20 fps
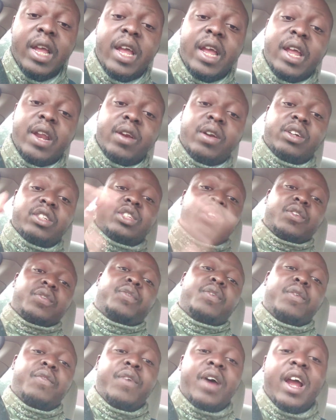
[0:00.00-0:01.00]
And also
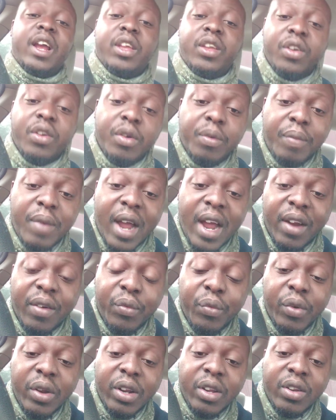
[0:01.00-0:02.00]
for vacuum, I
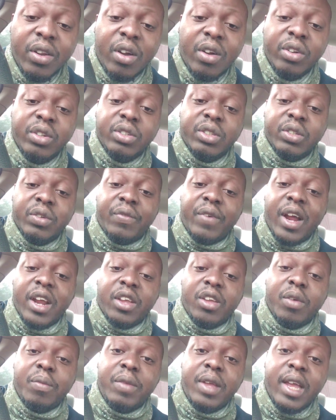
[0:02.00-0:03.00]
really don't use a
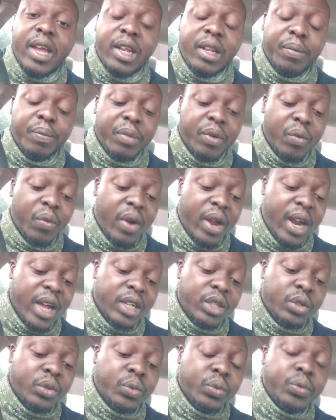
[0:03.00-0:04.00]
vacuum yet. But what I
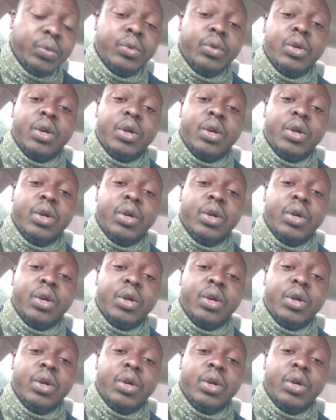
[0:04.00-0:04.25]
do,